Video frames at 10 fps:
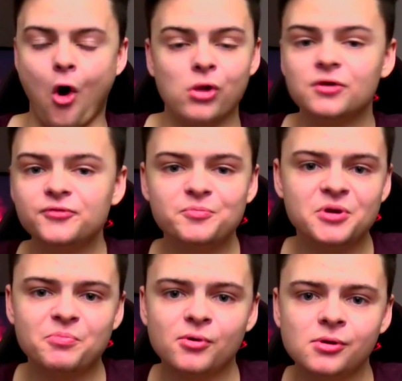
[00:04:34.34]
All of you
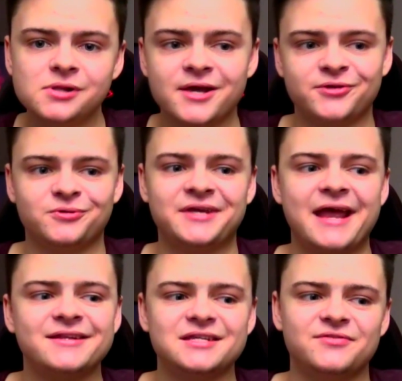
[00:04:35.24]
people, like, you
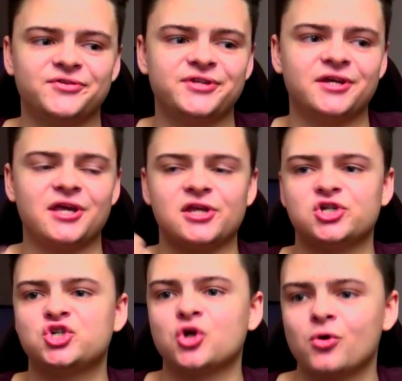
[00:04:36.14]
can't even take a
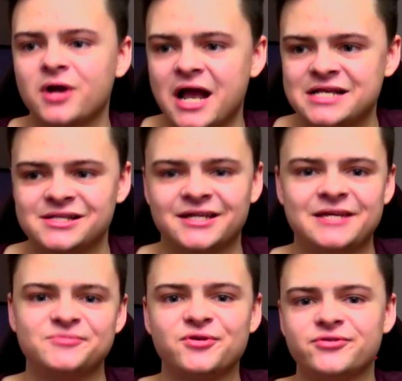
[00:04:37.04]
joke, guys. Like,
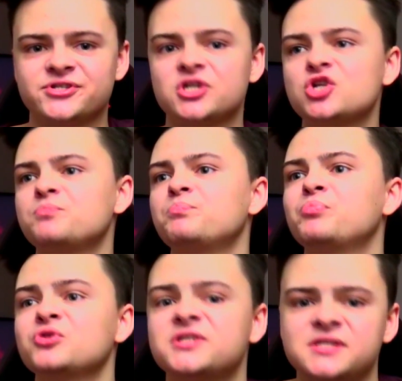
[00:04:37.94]
Keemstar is such a
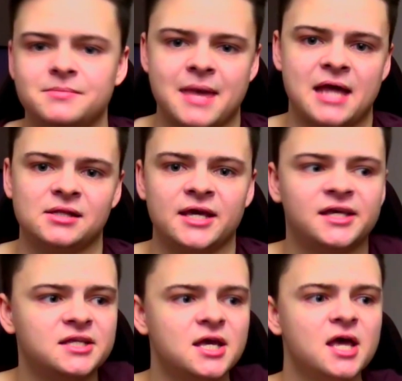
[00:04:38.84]
pussy, man. Like,
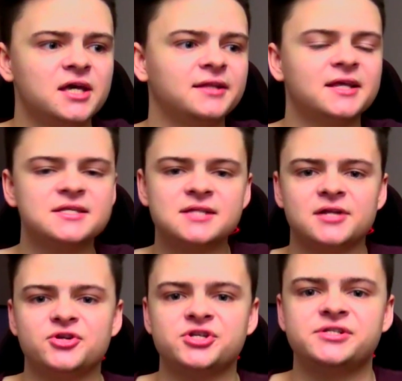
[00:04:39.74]
he, he doesn't
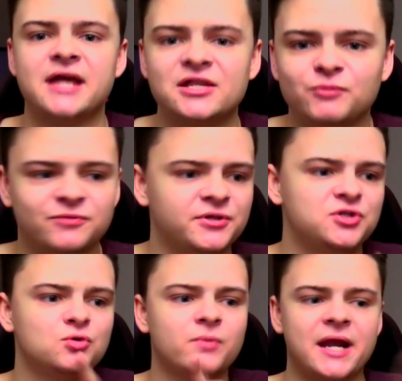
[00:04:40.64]
understand what we
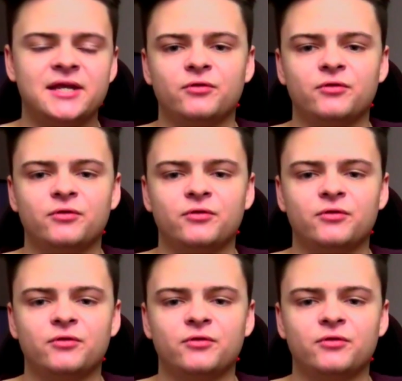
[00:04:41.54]
do right